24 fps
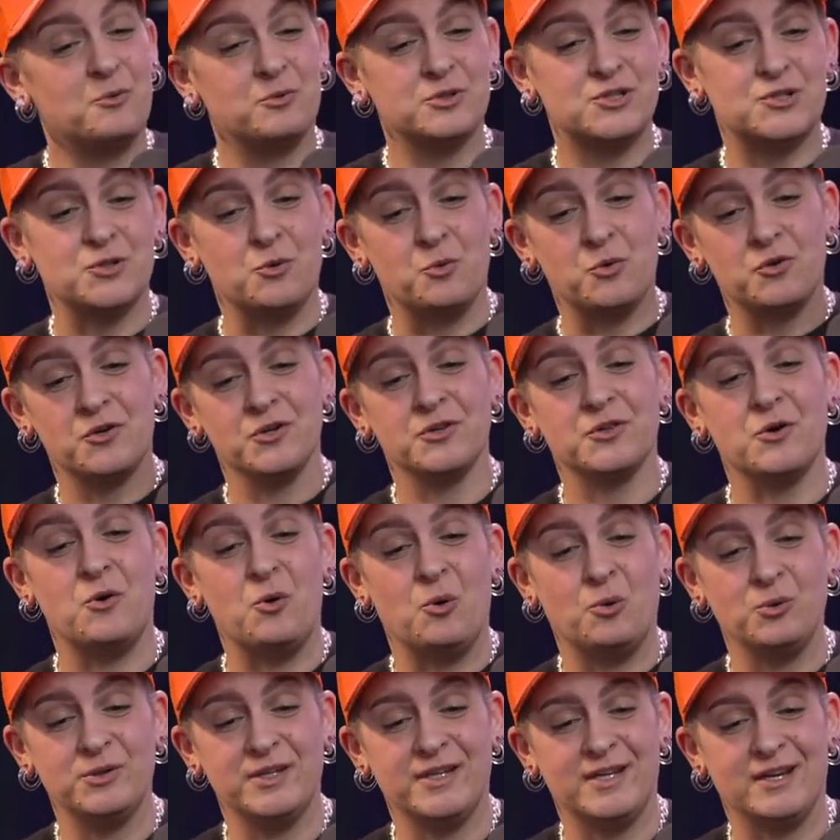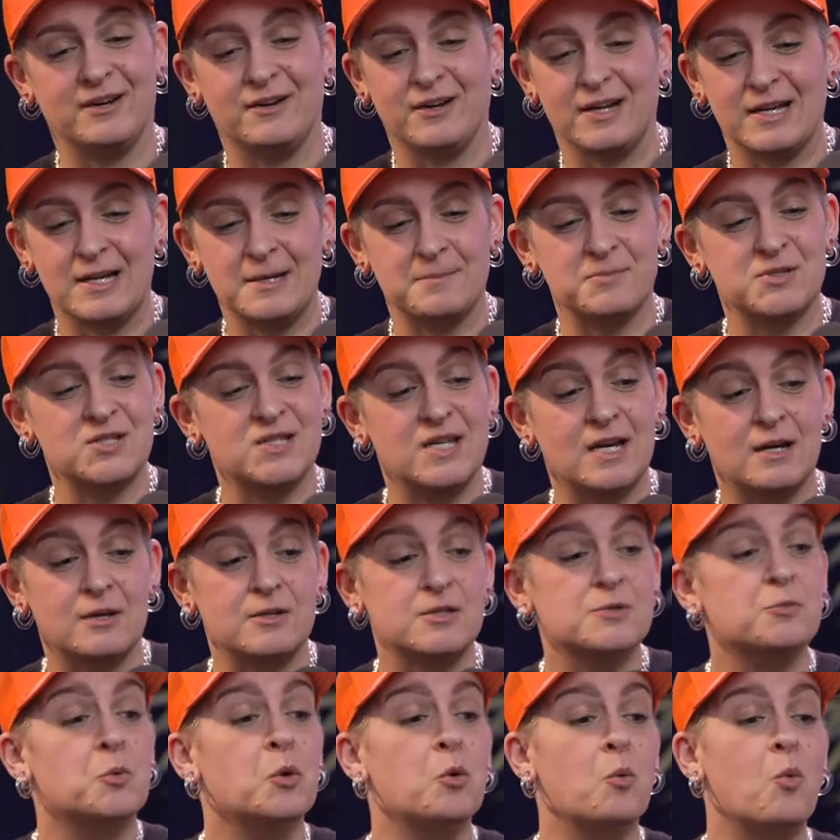So we're in the holding area upstairs,
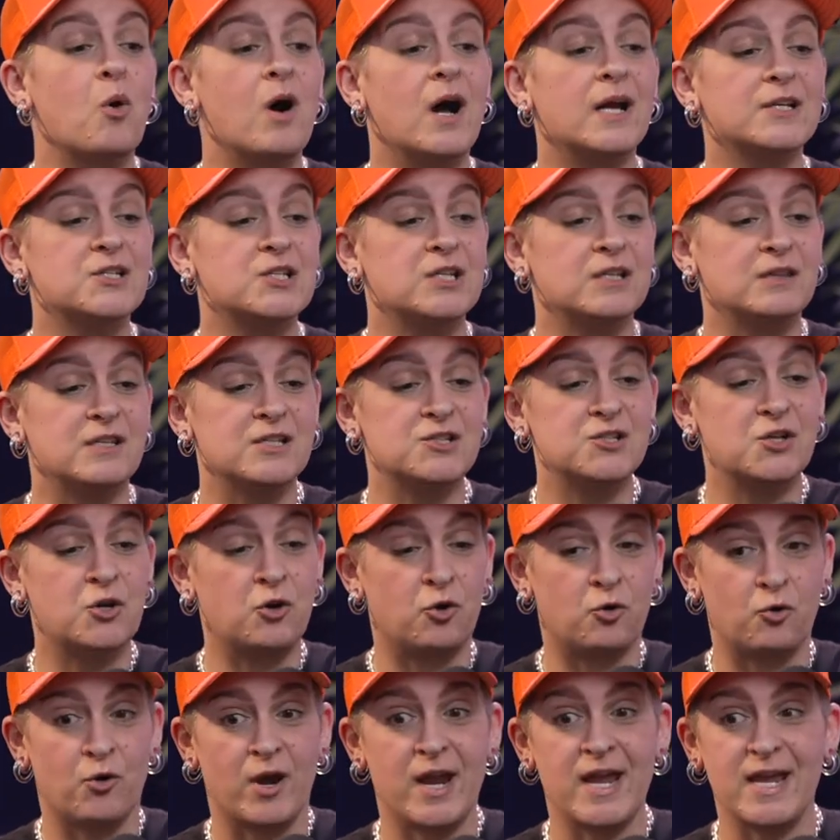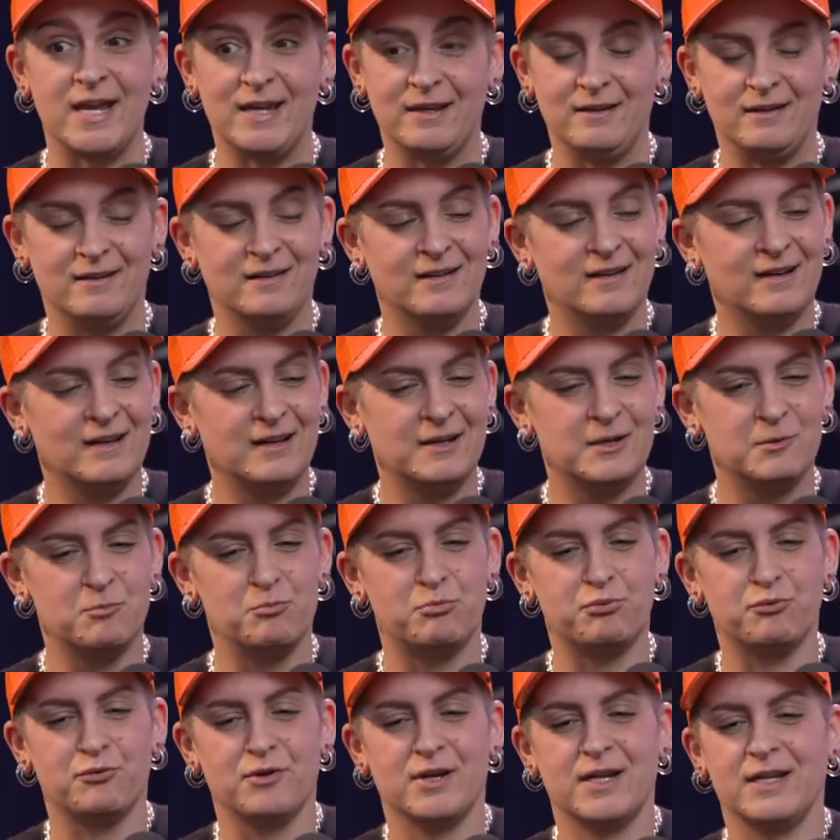and we're watching this crane
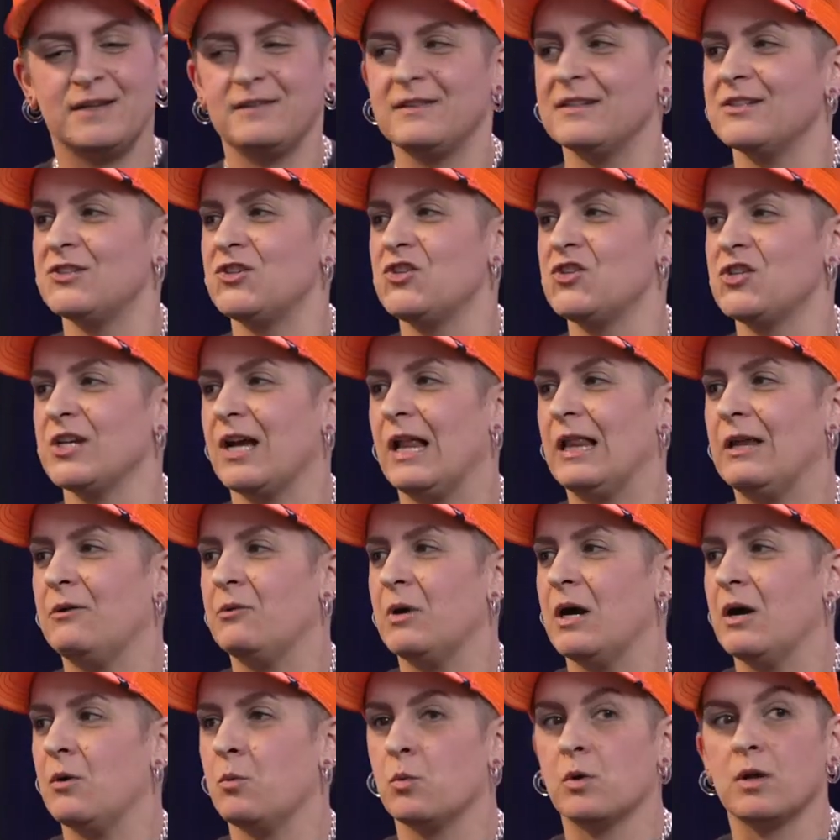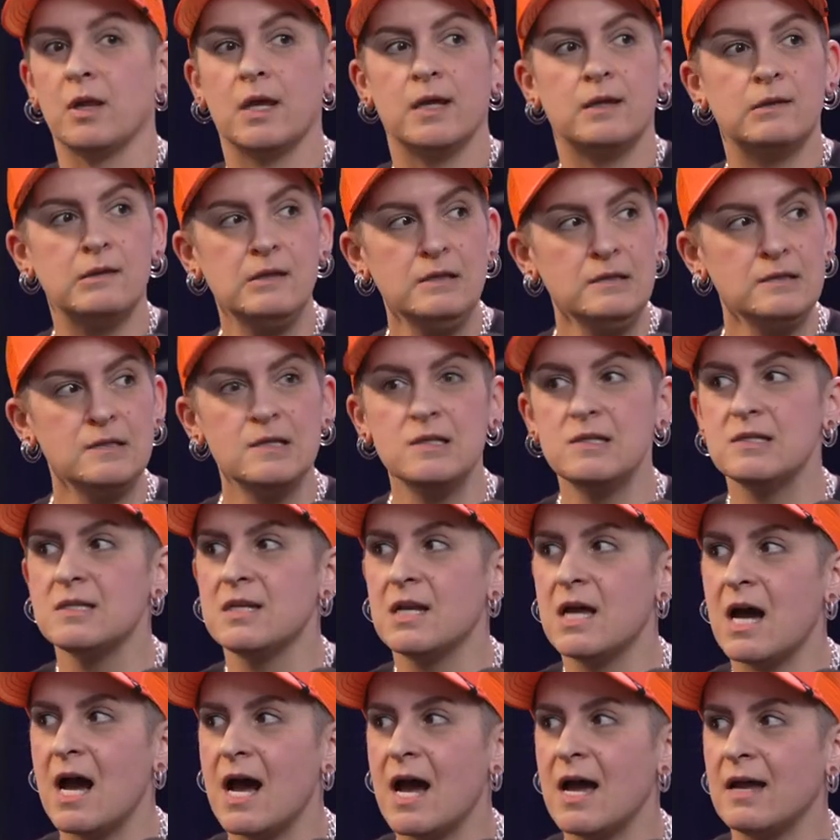bring this Jell-O out, and we're like, this is
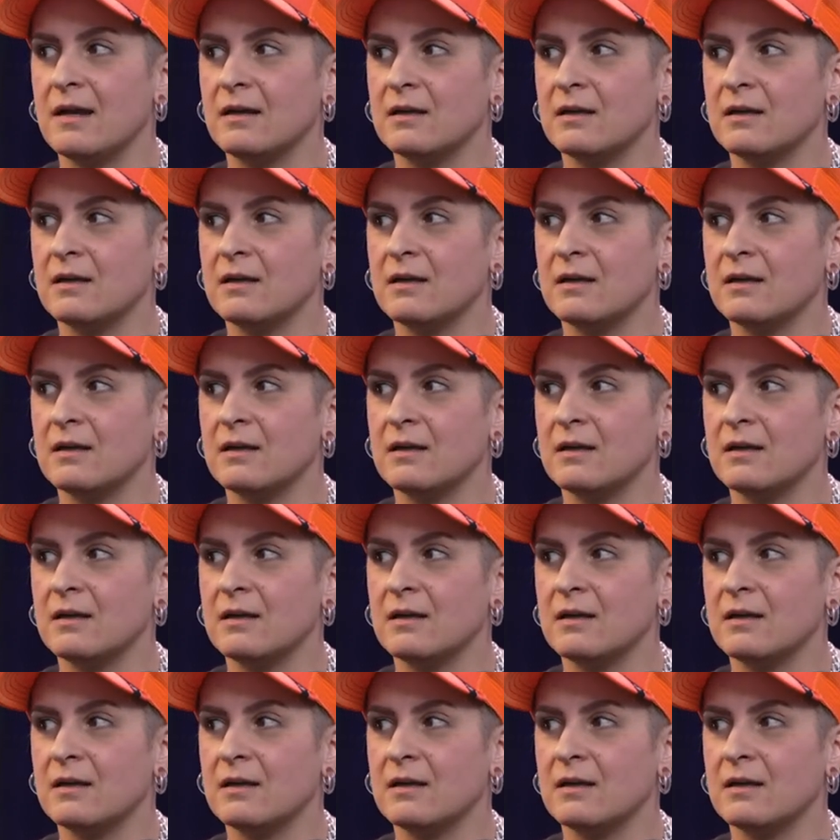not